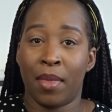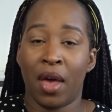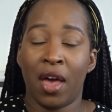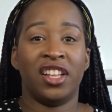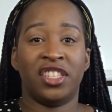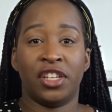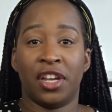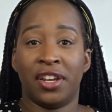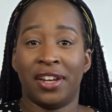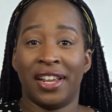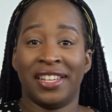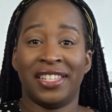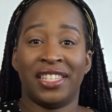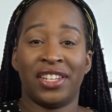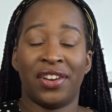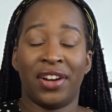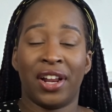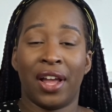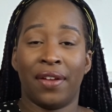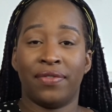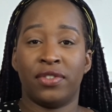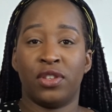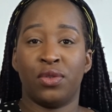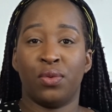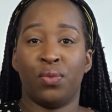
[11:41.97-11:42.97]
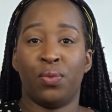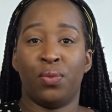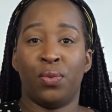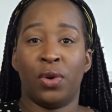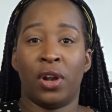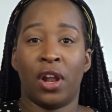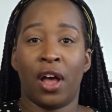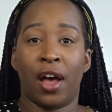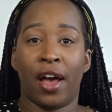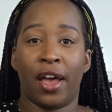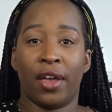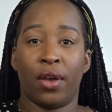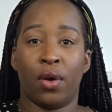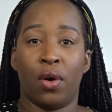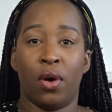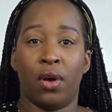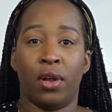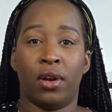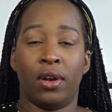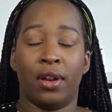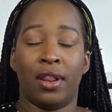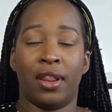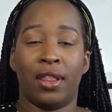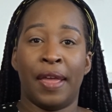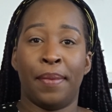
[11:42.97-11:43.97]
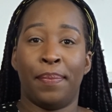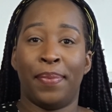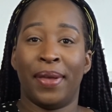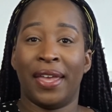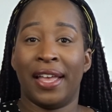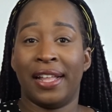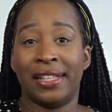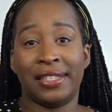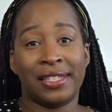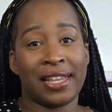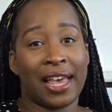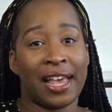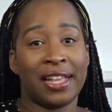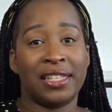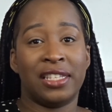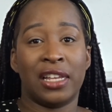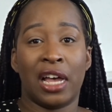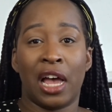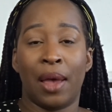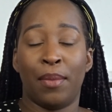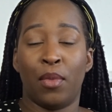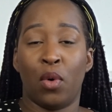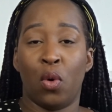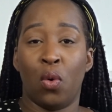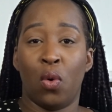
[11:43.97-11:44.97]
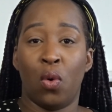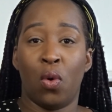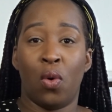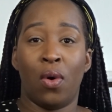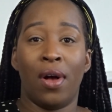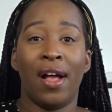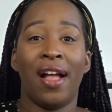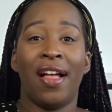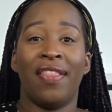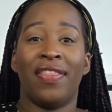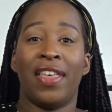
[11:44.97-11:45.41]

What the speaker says: I don't necessarily have to rely on it being daytime or